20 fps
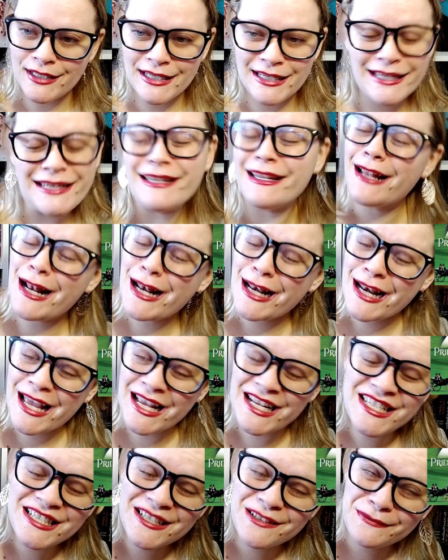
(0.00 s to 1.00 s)
in
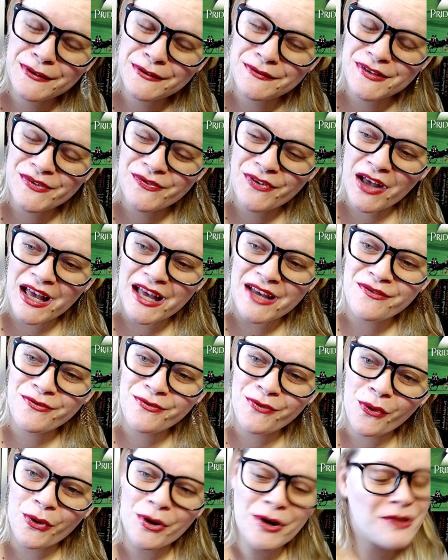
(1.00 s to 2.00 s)
1955
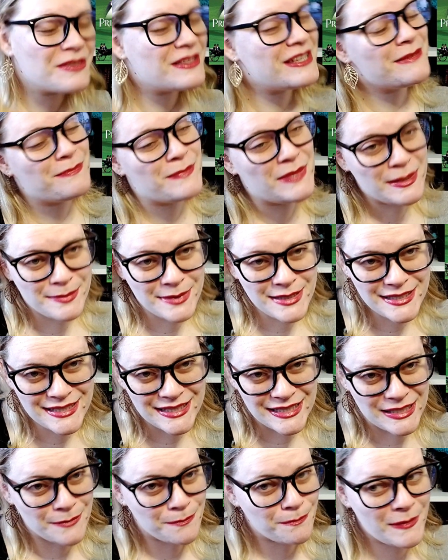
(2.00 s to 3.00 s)
for the
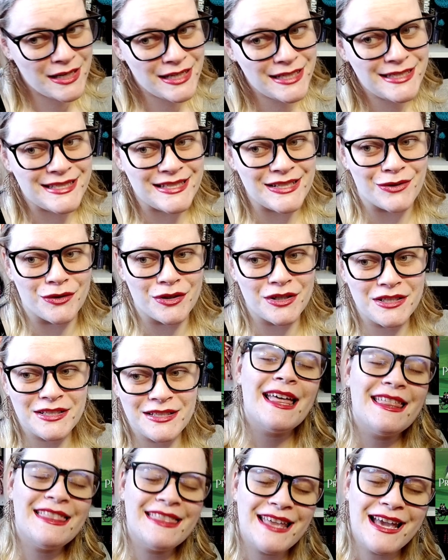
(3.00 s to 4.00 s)
BBC miniseries.
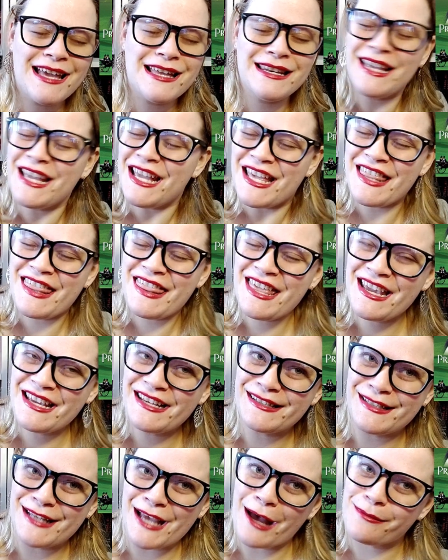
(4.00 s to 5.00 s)
And then they
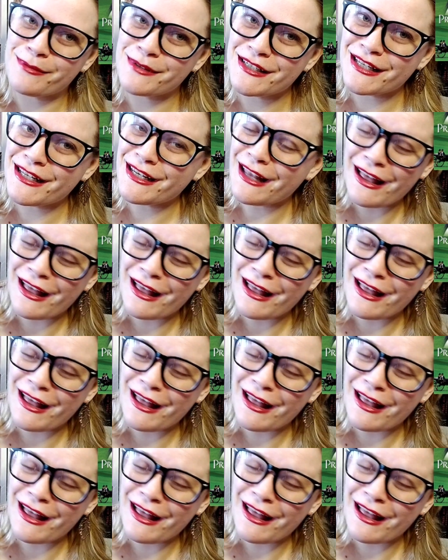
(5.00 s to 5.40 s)
adapted it